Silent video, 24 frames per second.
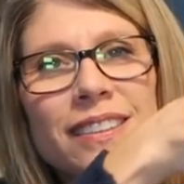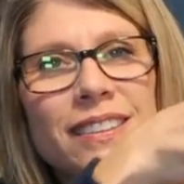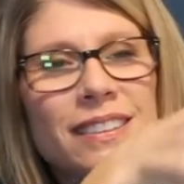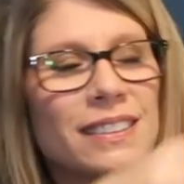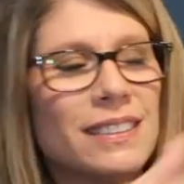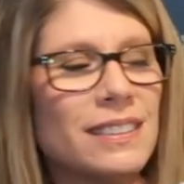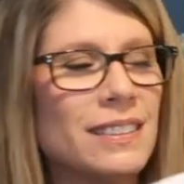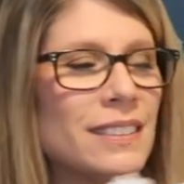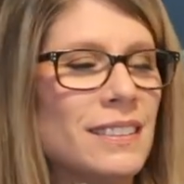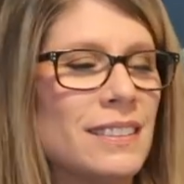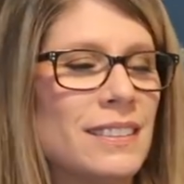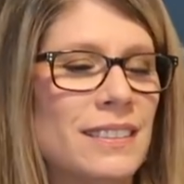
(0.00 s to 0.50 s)

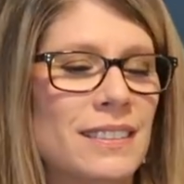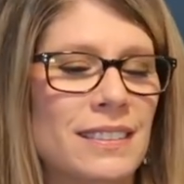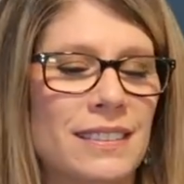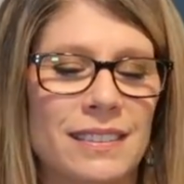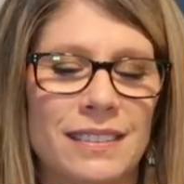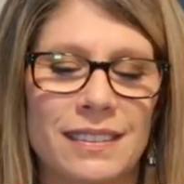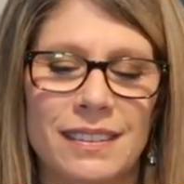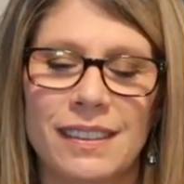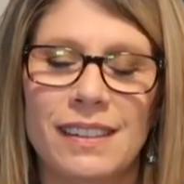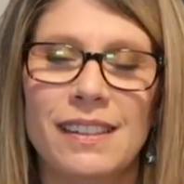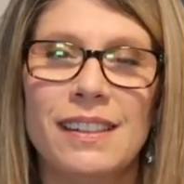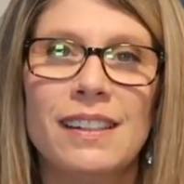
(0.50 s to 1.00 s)

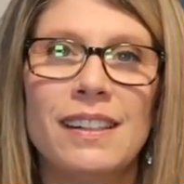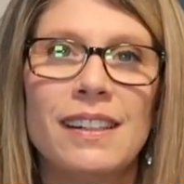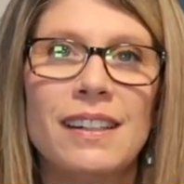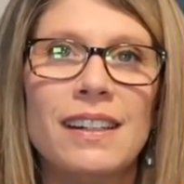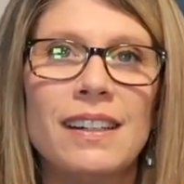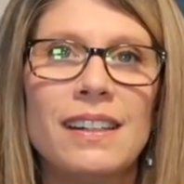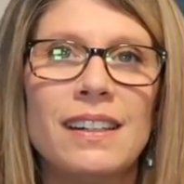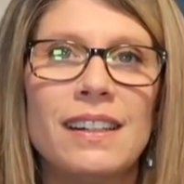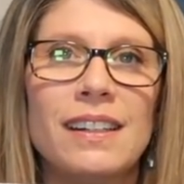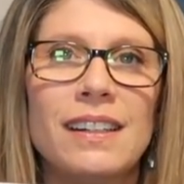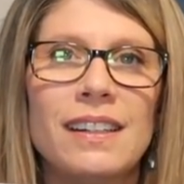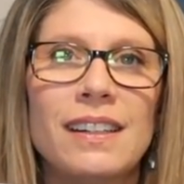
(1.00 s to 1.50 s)

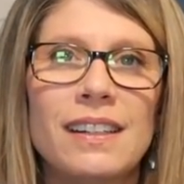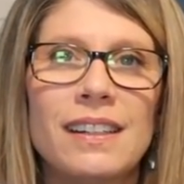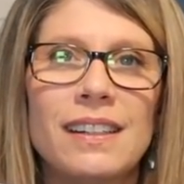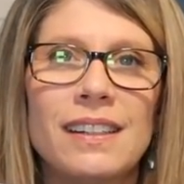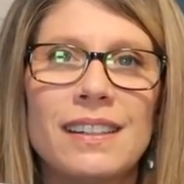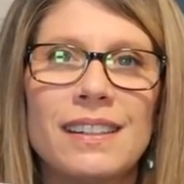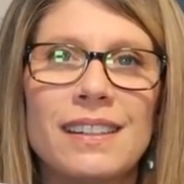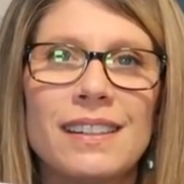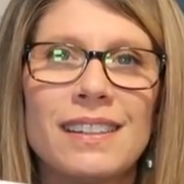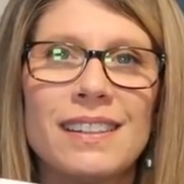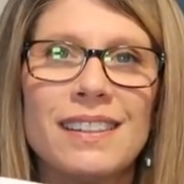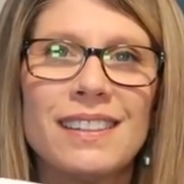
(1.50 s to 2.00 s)

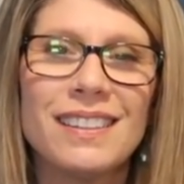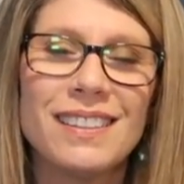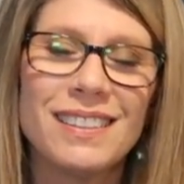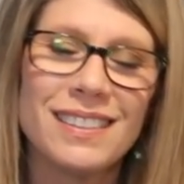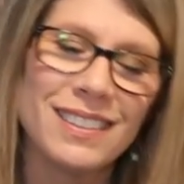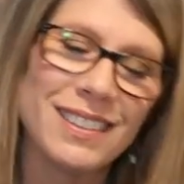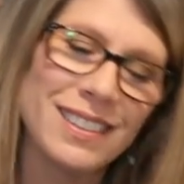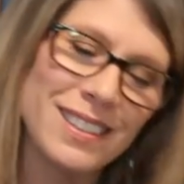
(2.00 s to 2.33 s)
(no one is talking)